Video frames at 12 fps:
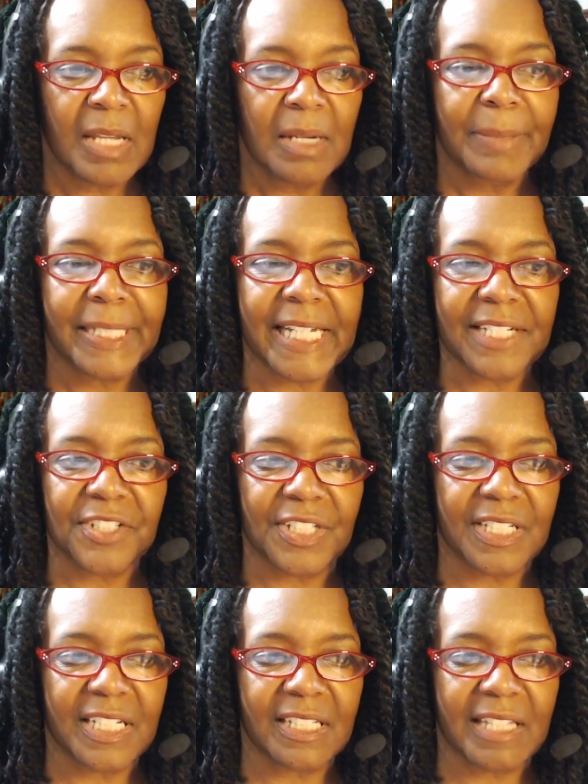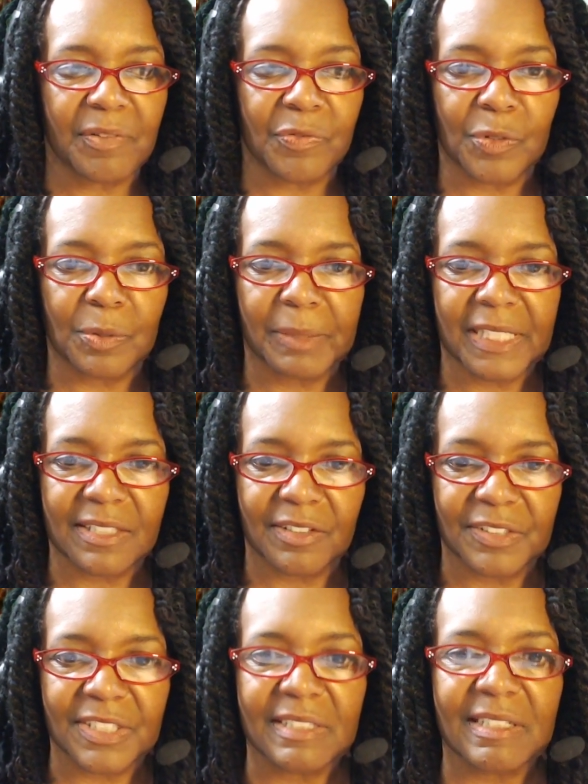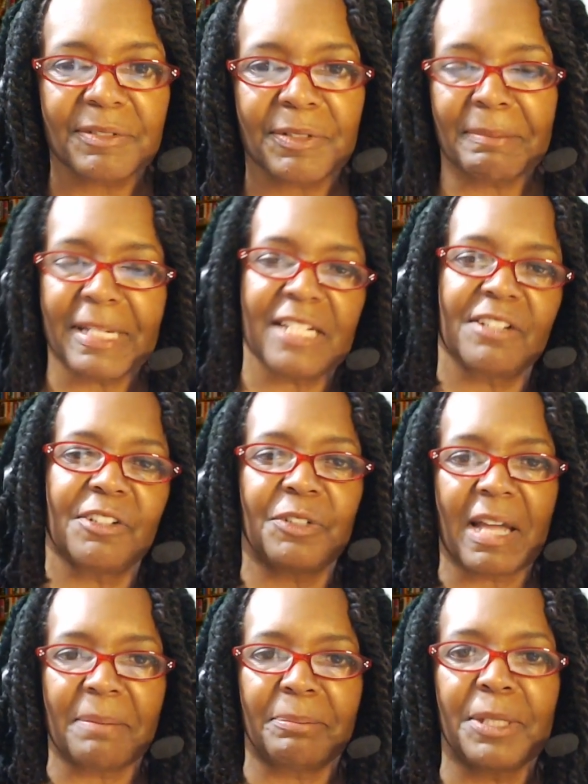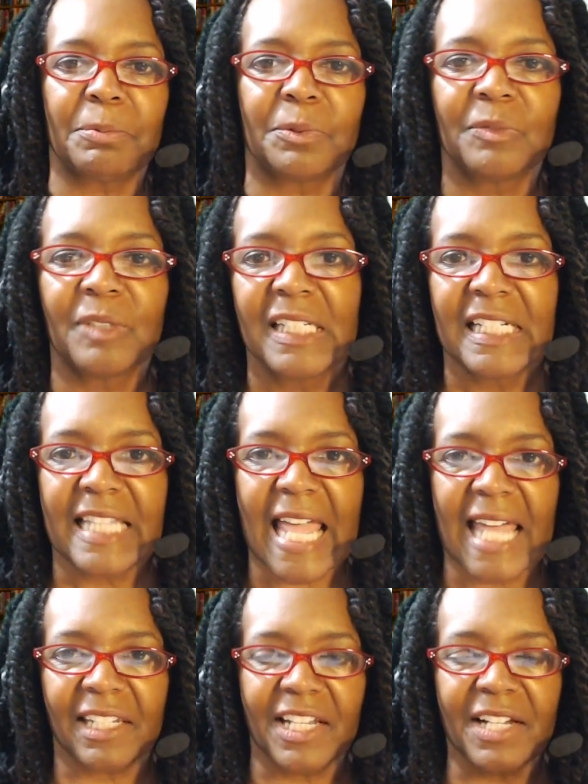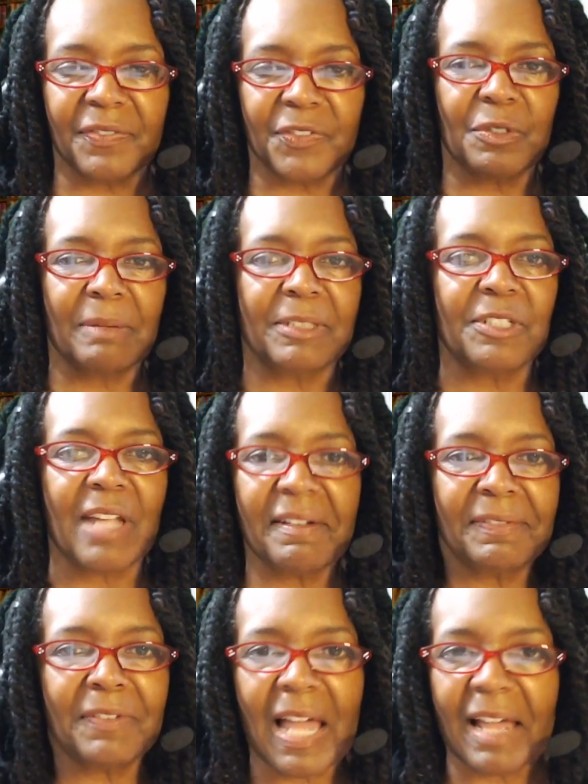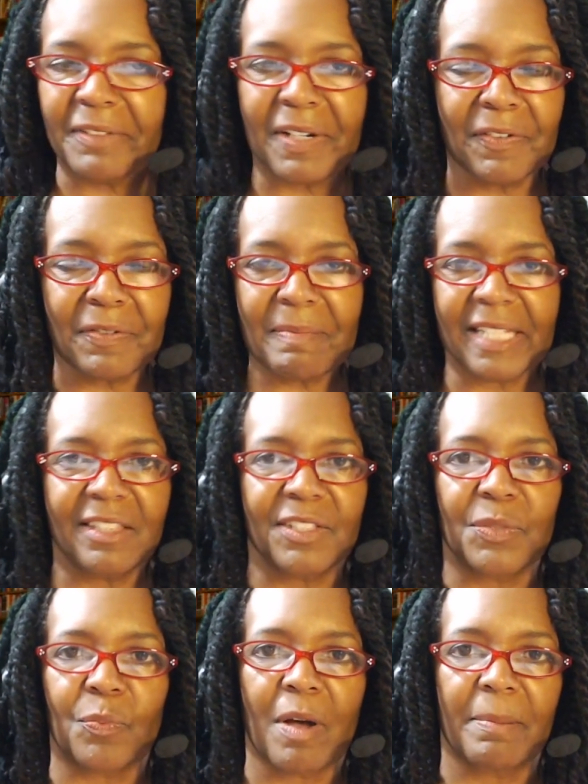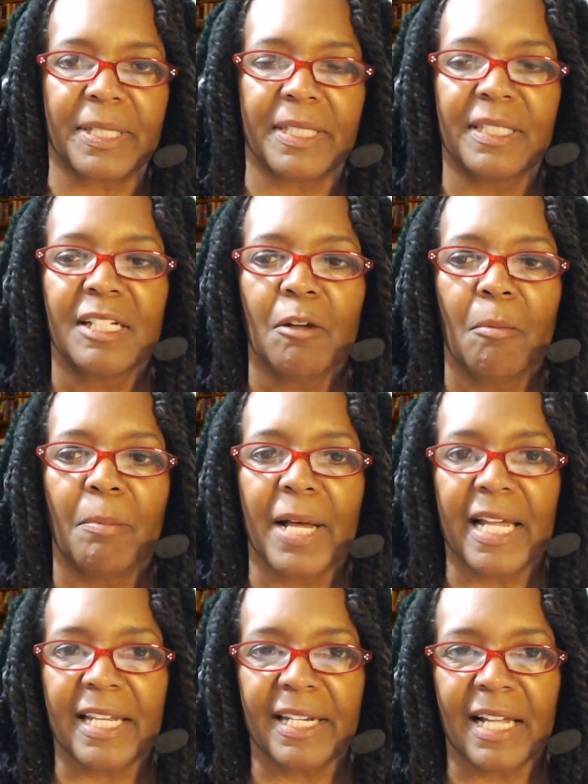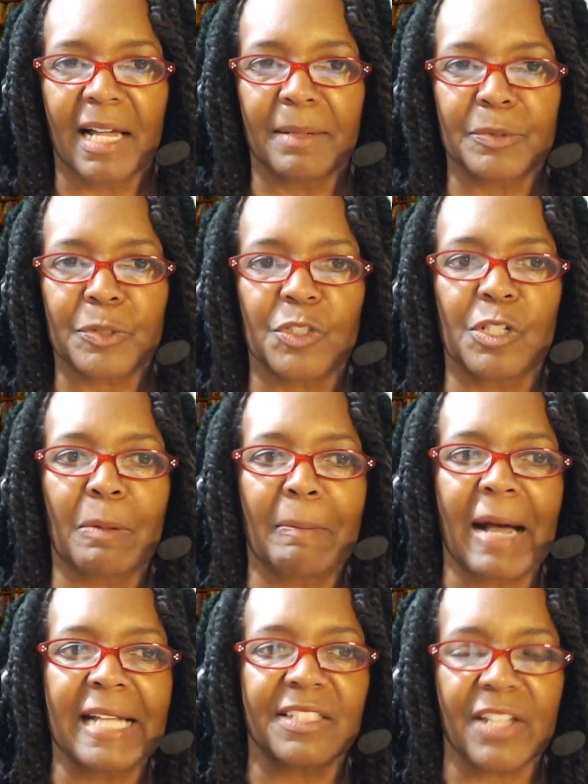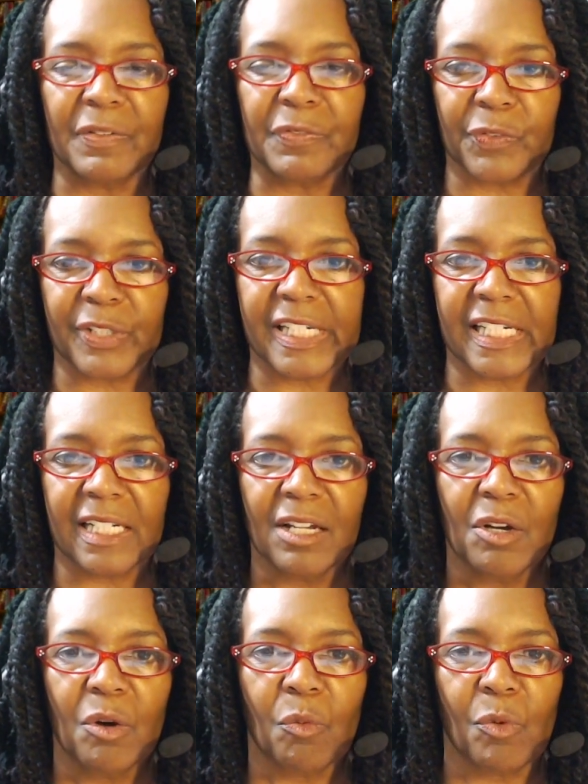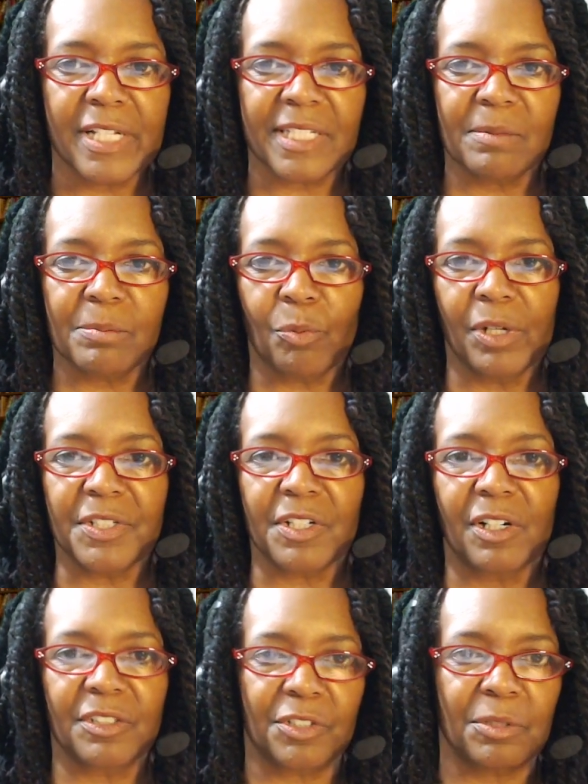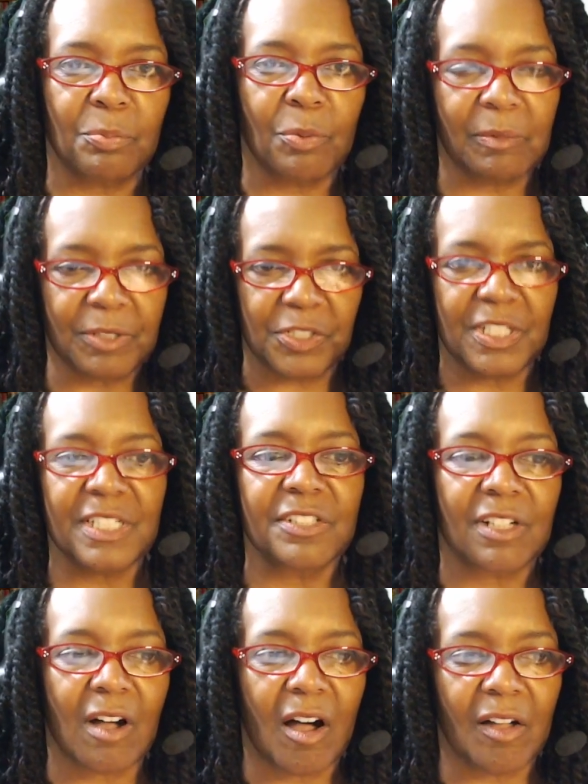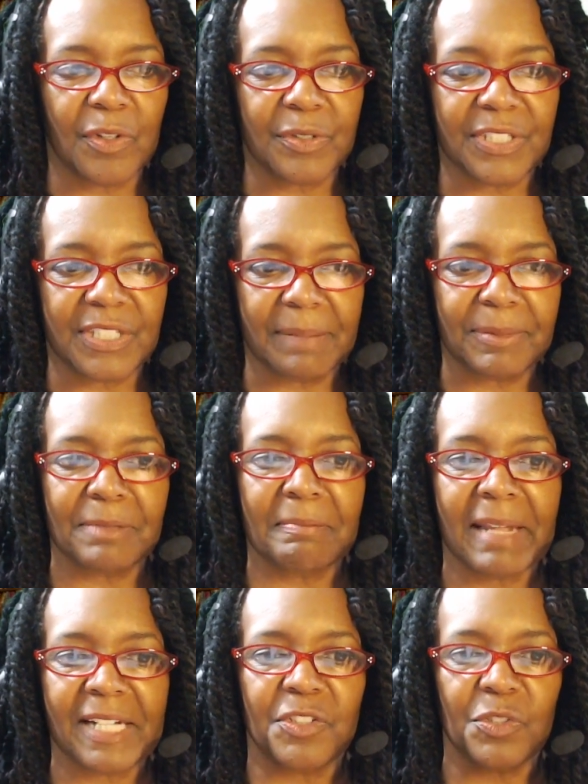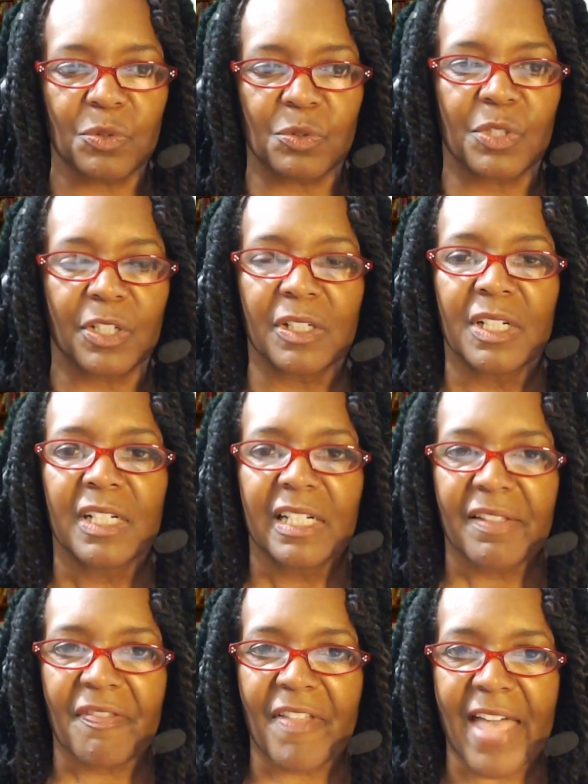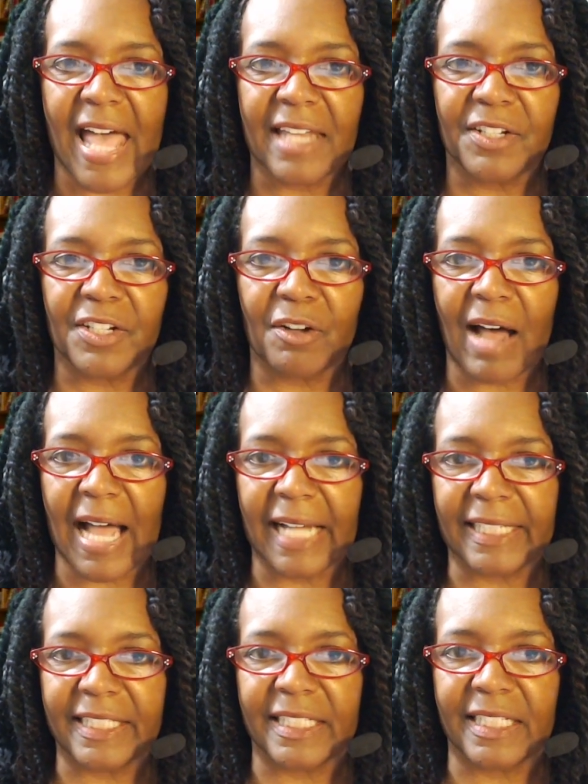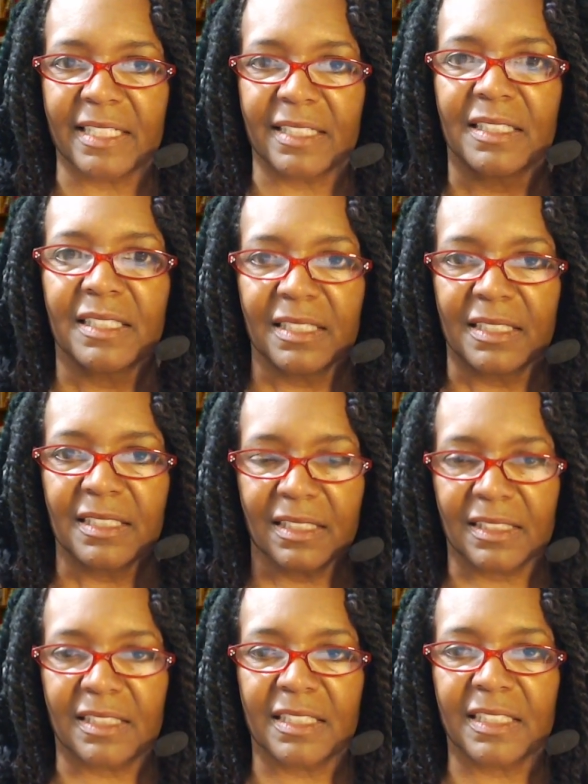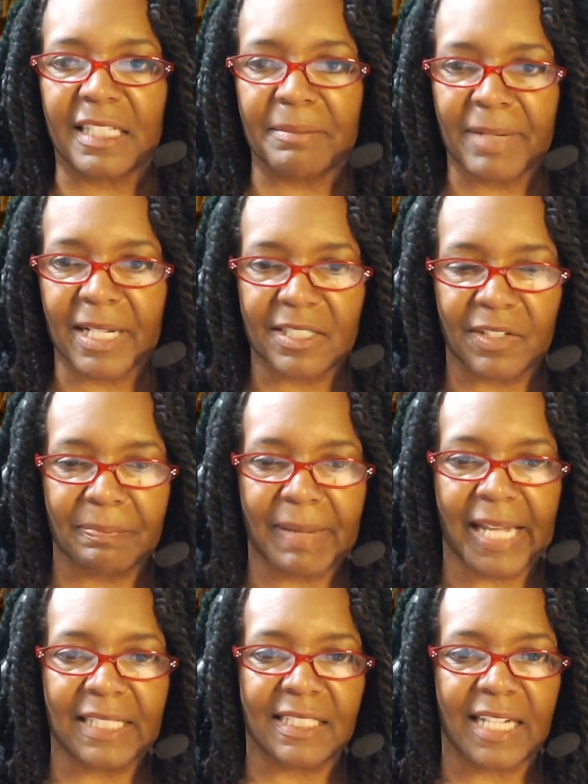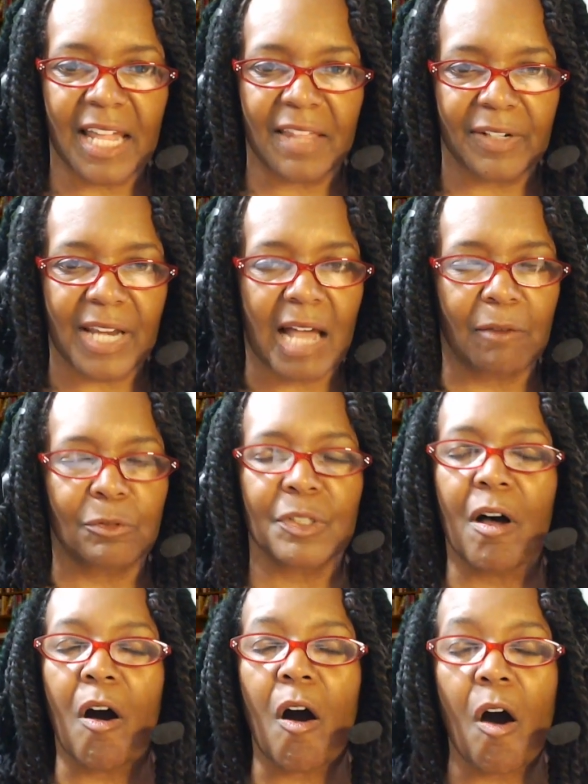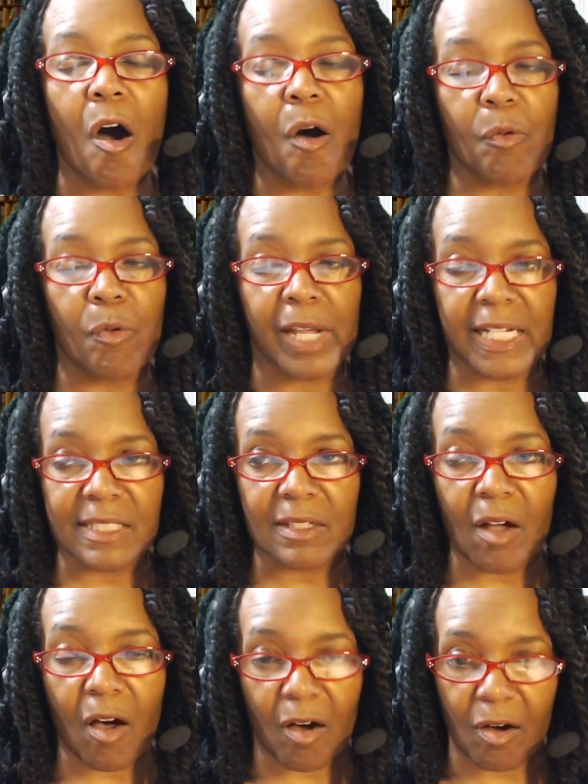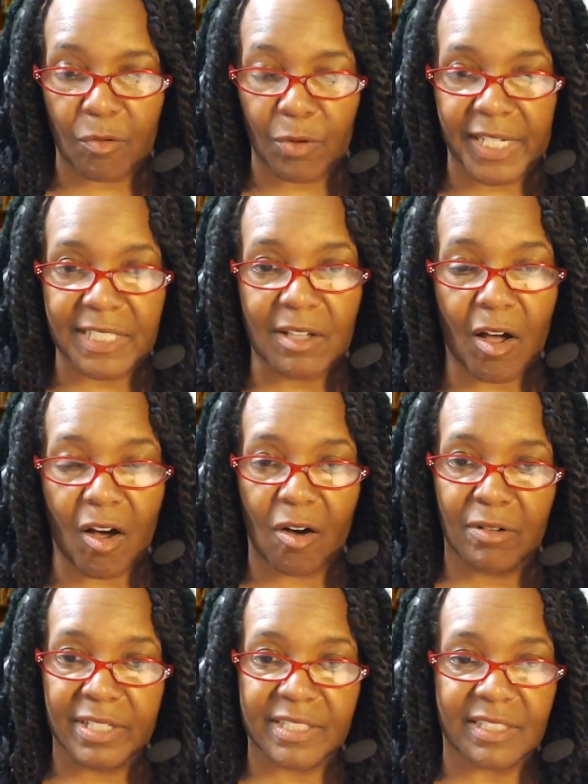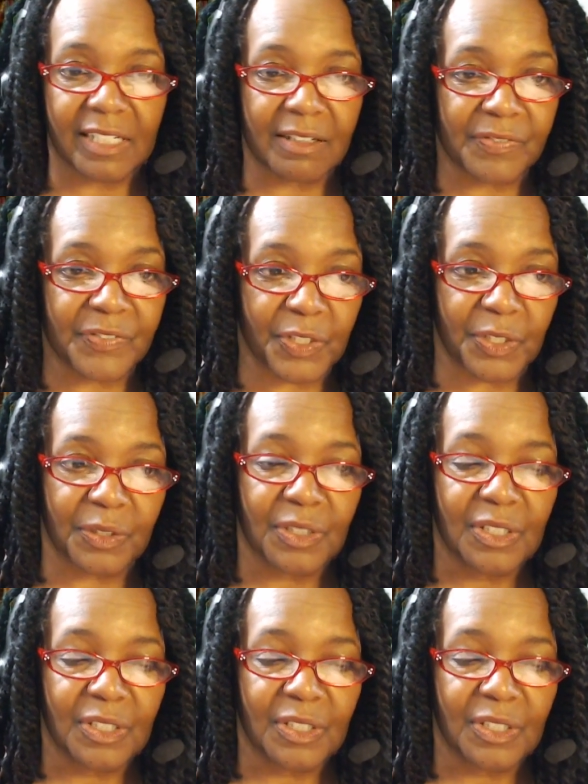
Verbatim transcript: But yes, she did that for me. So it's still for me, you know, you got people that love you. I mean, you haven't even, I've never even met this woman, but um, you know, my suffering was important to her to the point where she took all those steps to make sure that you know I could could get myself back together and I will always, always, always think of her